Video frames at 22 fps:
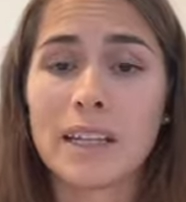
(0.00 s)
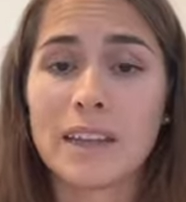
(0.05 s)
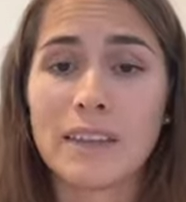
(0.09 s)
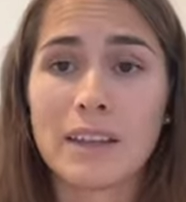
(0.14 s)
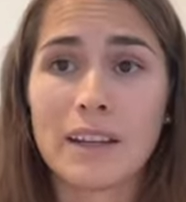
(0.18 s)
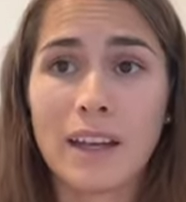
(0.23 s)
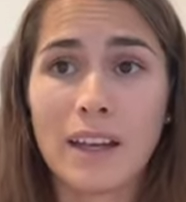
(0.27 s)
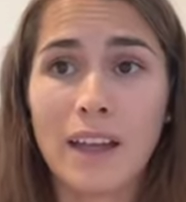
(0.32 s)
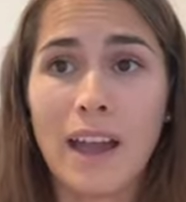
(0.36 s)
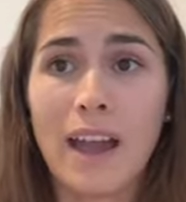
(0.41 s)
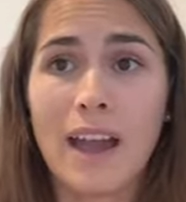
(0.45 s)
than
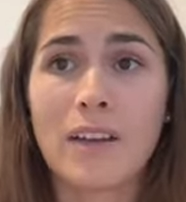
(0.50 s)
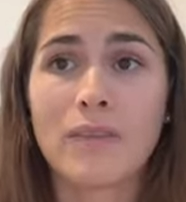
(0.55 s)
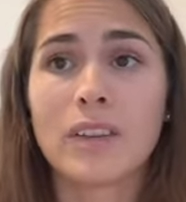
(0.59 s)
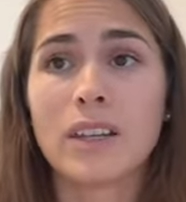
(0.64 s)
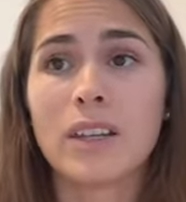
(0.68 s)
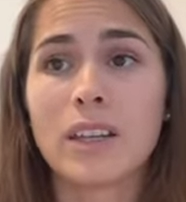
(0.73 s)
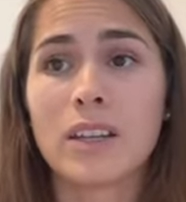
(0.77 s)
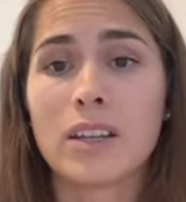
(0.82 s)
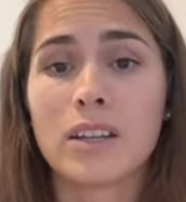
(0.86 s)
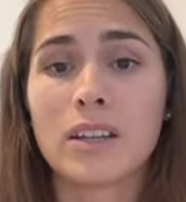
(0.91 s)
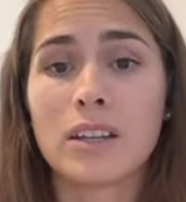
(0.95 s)
I have
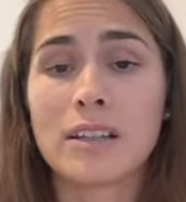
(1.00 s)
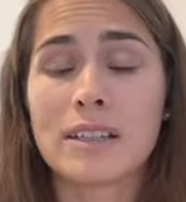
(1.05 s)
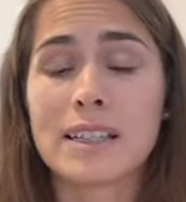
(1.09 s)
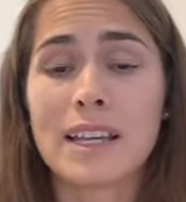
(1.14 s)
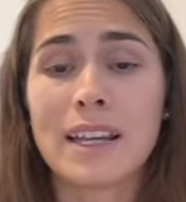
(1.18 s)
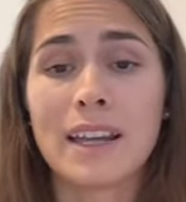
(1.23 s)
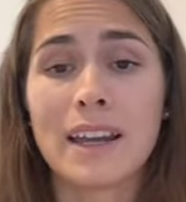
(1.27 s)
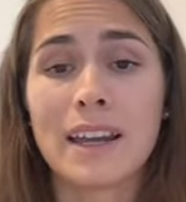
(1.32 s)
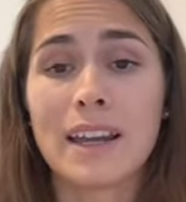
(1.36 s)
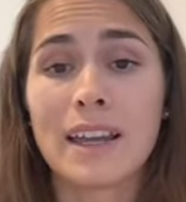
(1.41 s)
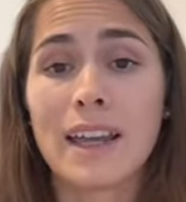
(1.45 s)
in years,
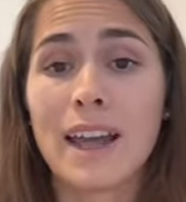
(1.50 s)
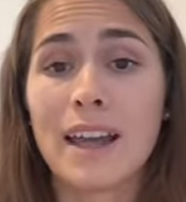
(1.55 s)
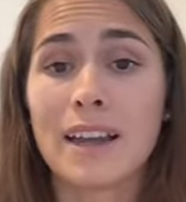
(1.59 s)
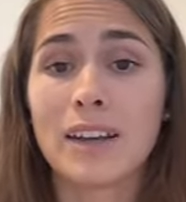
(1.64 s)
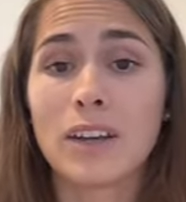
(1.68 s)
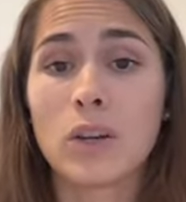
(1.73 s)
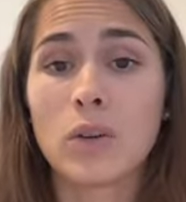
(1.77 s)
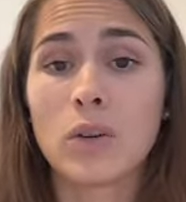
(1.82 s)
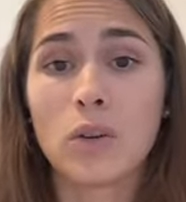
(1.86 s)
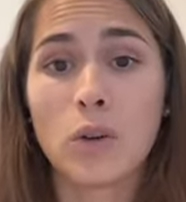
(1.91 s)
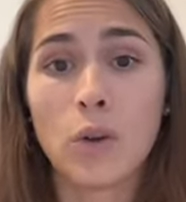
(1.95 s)
and I
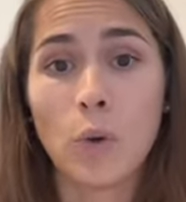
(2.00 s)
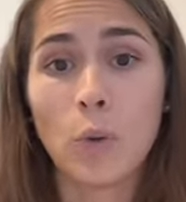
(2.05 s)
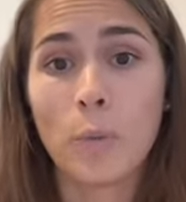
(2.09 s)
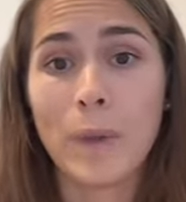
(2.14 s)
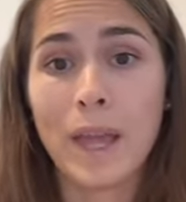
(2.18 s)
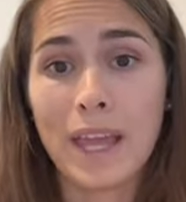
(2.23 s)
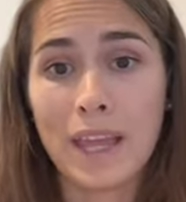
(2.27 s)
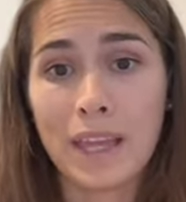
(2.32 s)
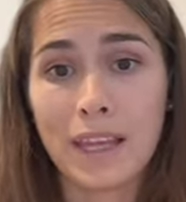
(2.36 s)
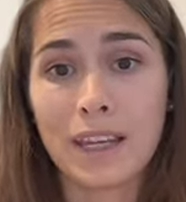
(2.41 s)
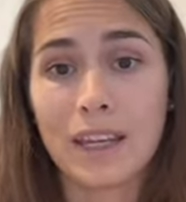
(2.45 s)
had no
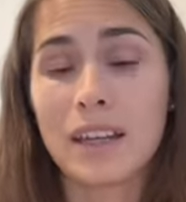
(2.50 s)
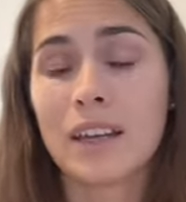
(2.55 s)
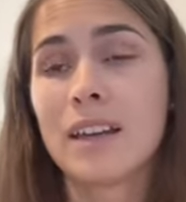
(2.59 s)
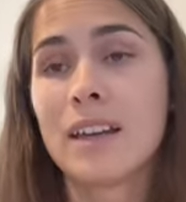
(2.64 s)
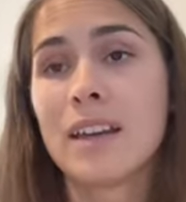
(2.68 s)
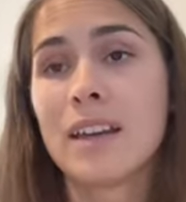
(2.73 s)
pain.